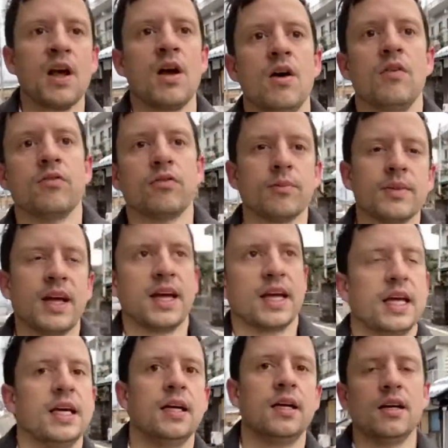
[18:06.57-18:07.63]
from,
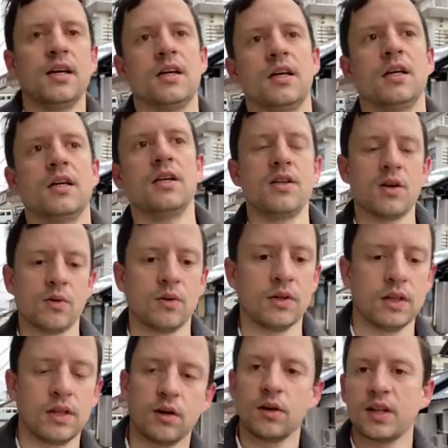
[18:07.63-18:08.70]
like, you know,
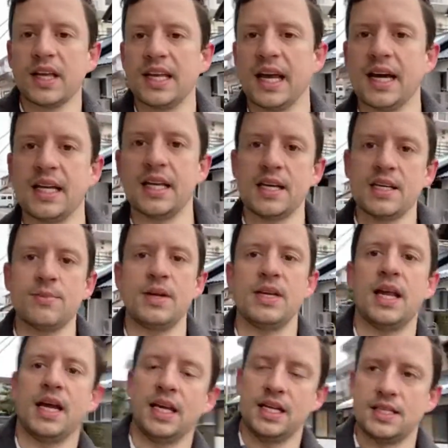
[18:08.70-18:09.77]
the early 90s, mid
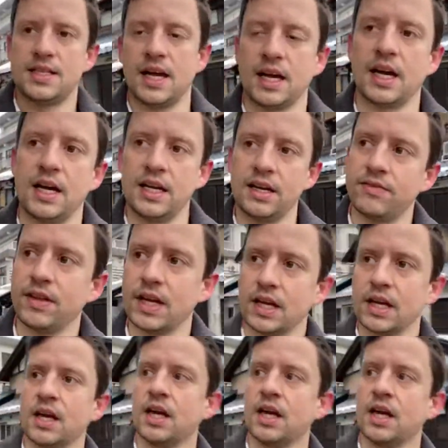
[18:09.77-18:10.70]
90s, that kind of thing.